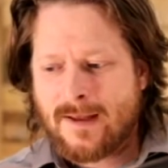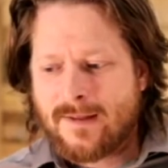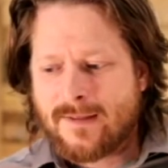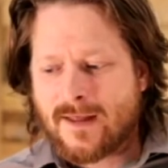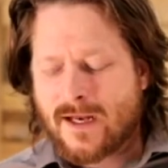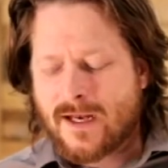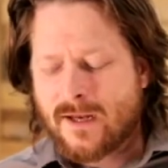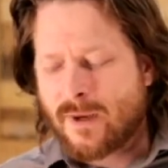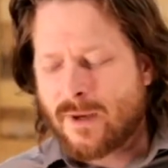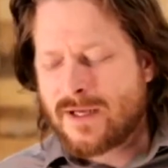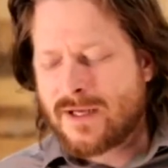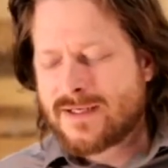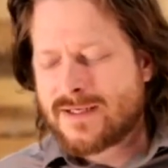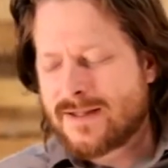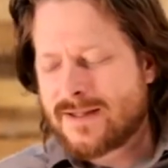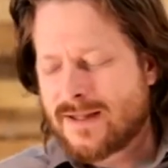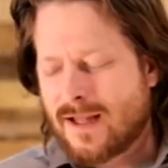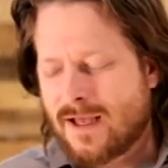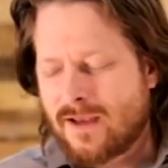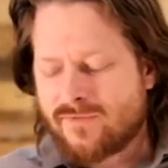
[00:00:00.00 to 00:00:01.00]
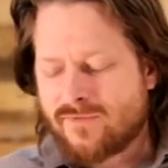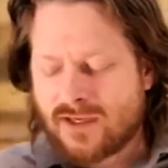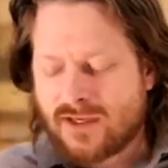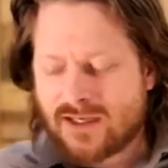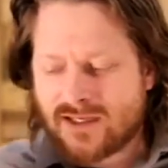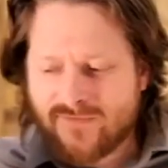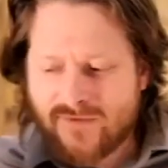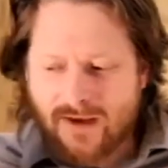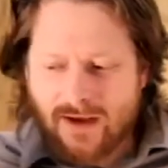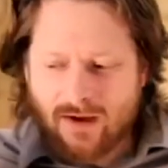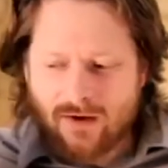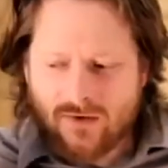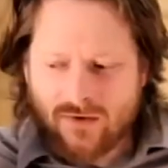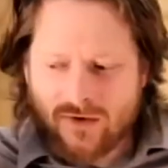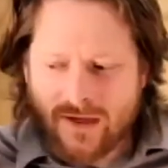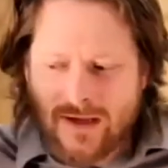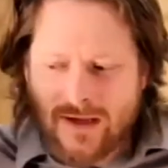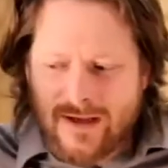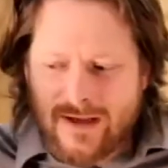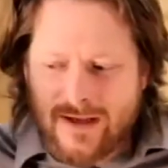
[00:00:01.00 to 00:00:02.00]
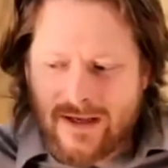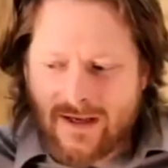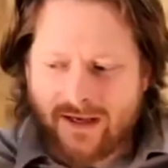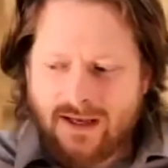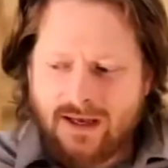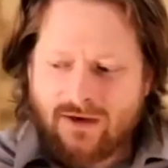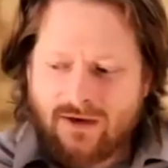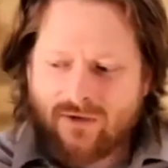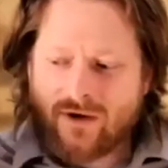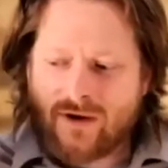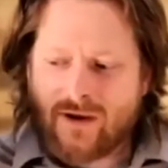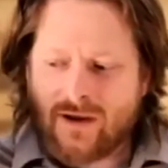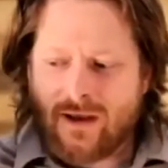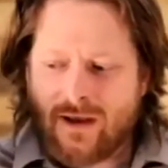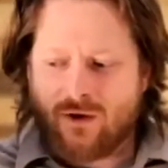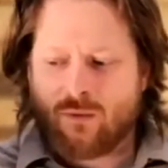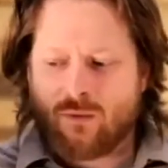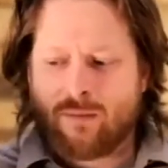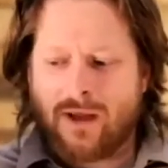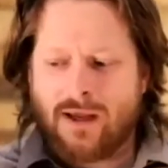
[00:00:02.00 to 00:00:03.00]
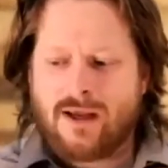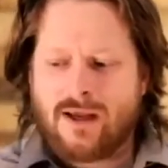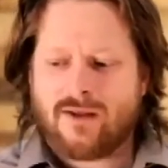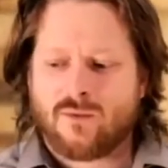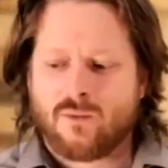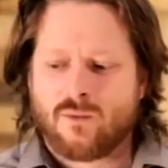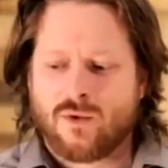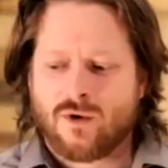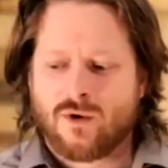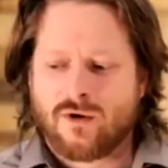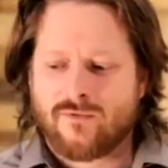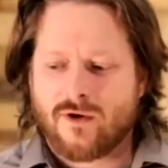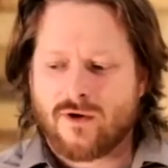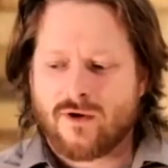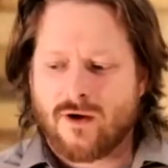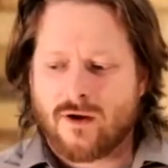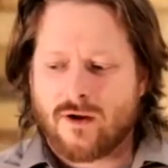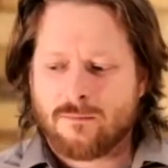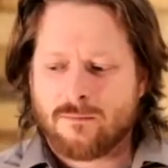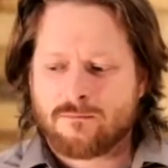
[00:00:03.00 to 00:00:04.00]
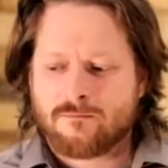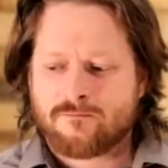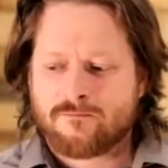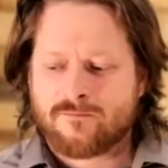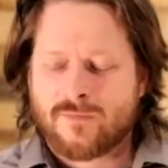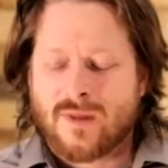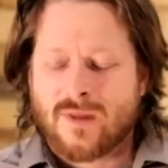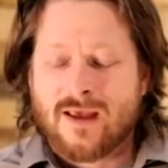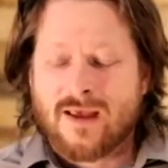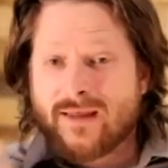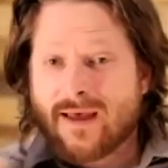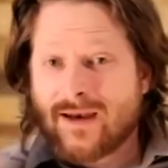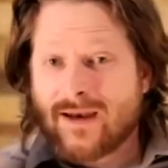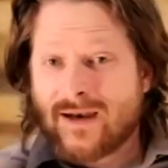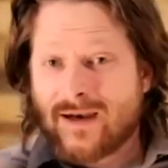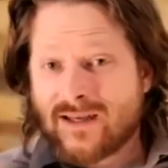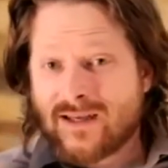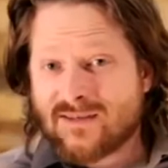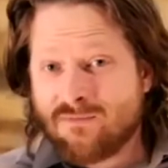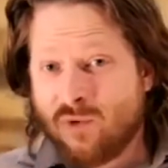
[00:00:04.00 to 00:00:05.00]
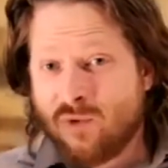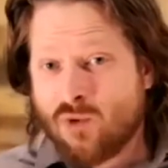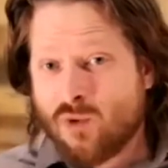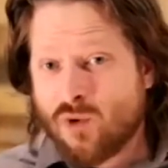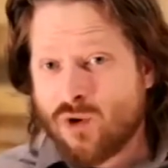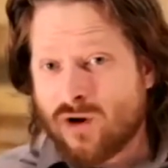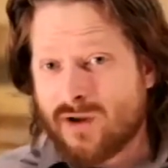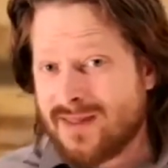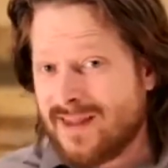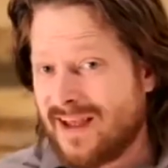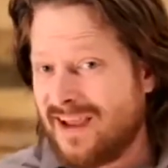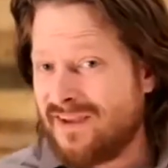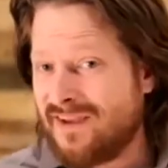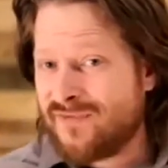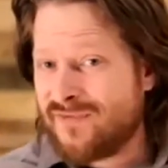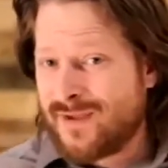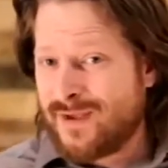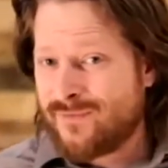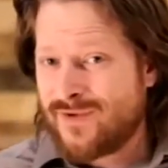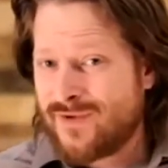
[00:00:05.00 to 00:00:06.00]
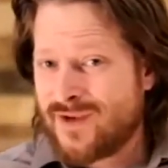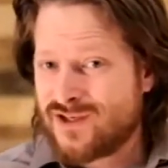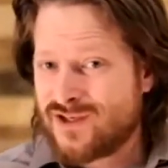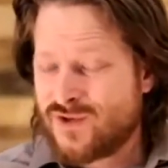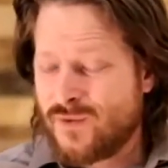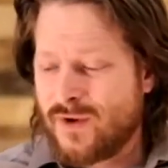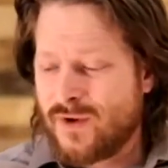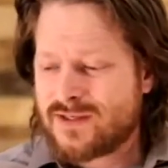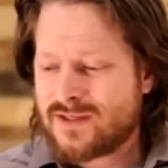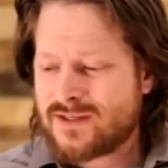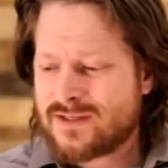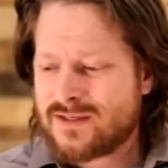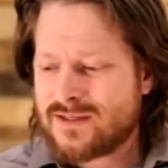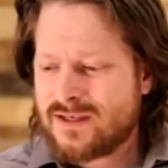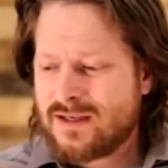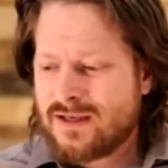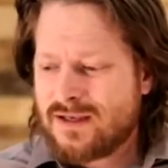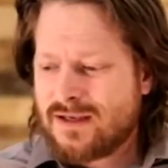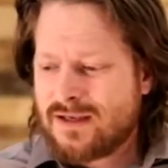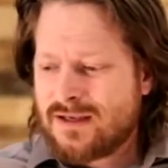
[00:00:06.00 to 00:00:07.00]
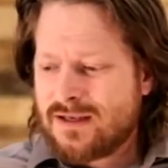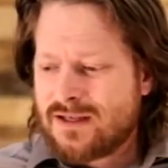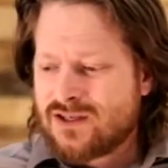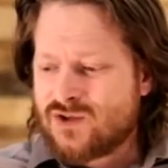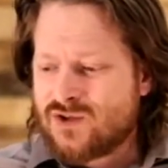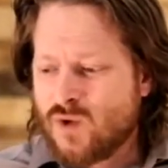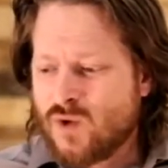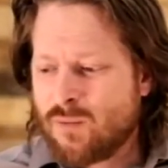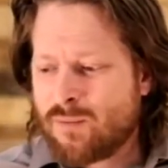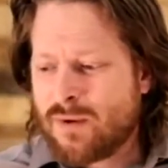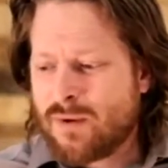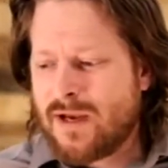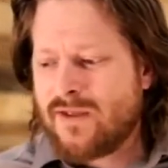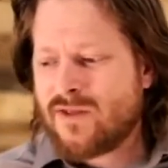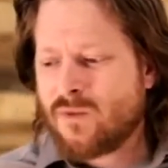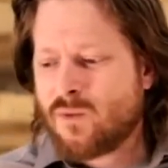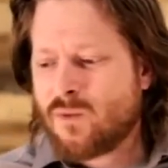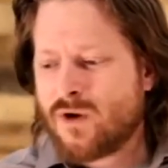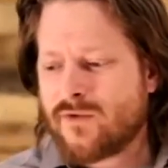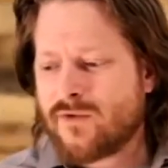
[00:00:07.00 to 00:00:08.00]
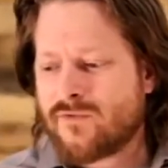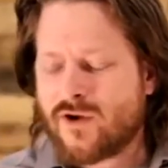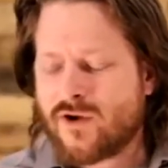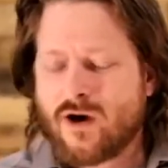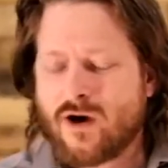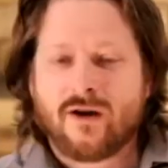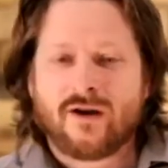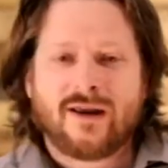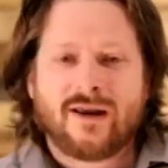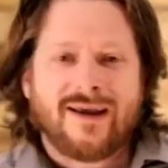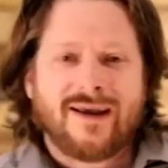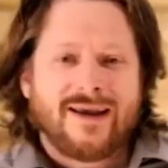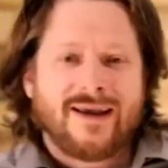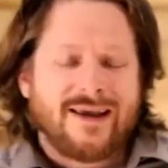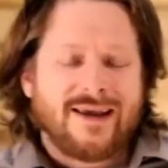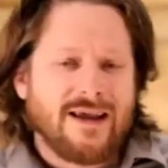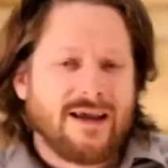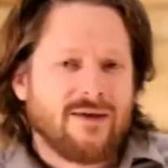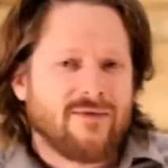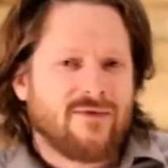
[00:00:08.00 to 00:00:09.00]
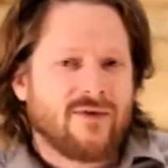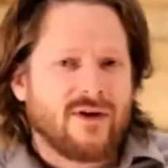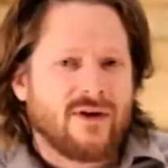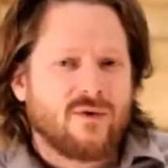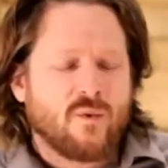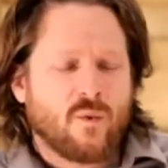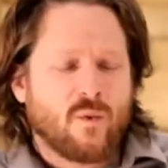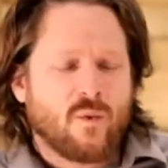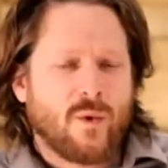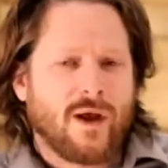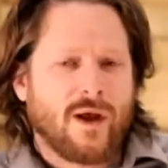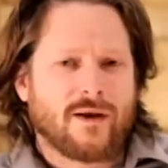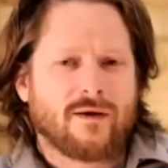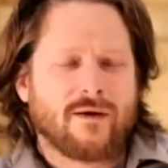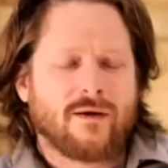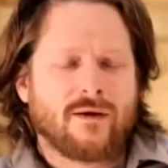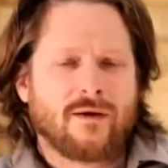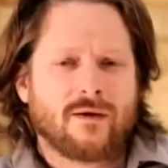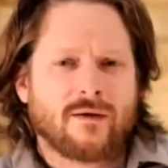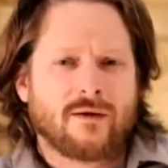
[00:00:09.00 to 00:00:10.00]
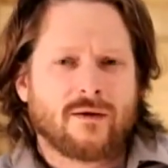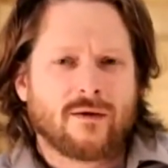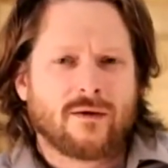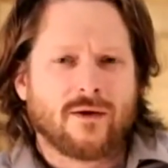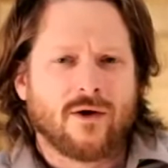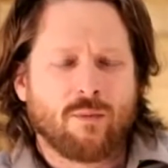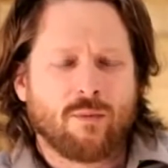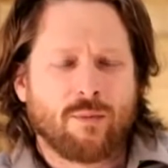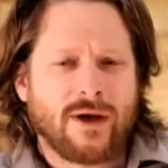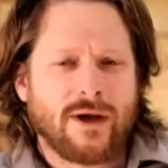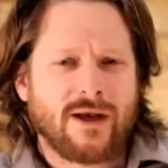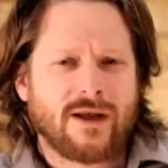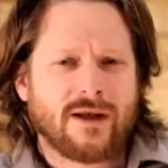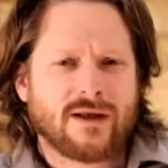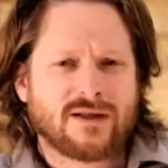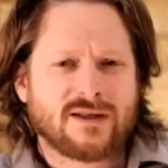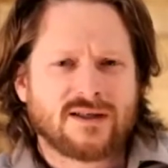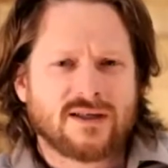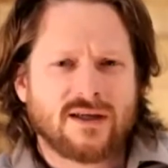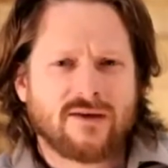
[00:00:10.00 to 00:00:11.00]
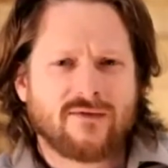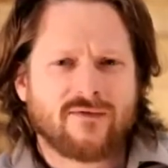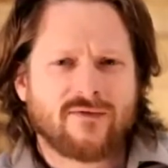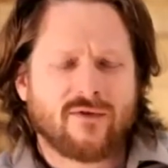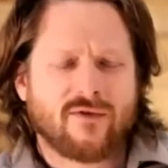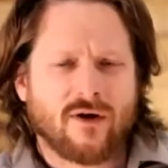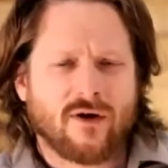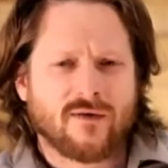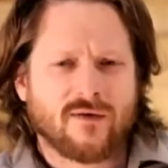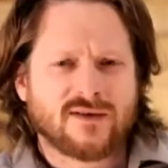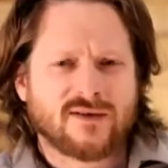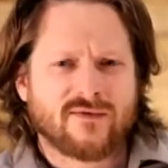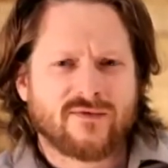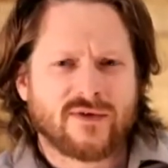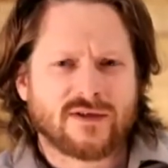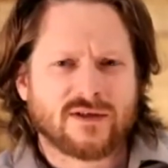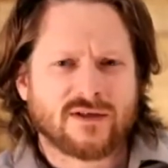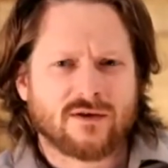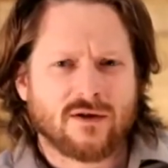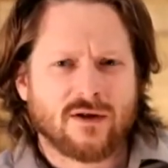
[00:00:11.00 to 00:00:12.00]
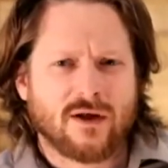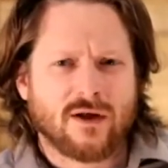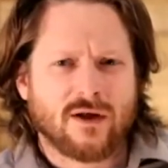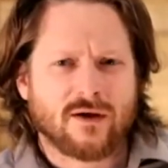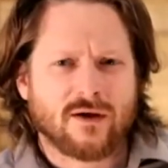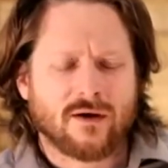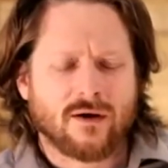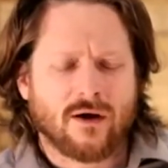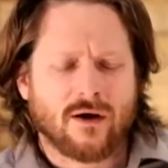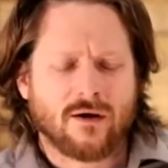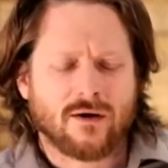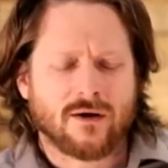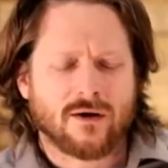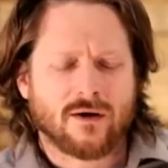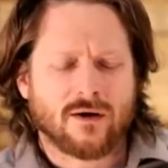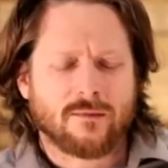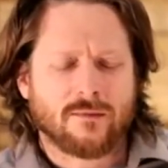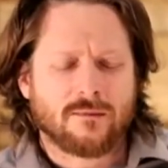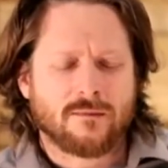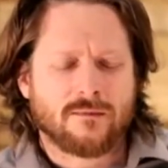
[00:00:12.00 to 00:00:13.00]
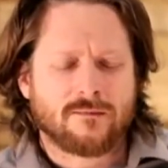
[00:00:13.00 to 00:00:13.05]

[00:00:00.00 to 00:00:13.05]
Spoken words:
that abundant life is found in hearing and obeying the word of God, that it is more life-giving to us to obey the word of God even when obedience involves physical hunger.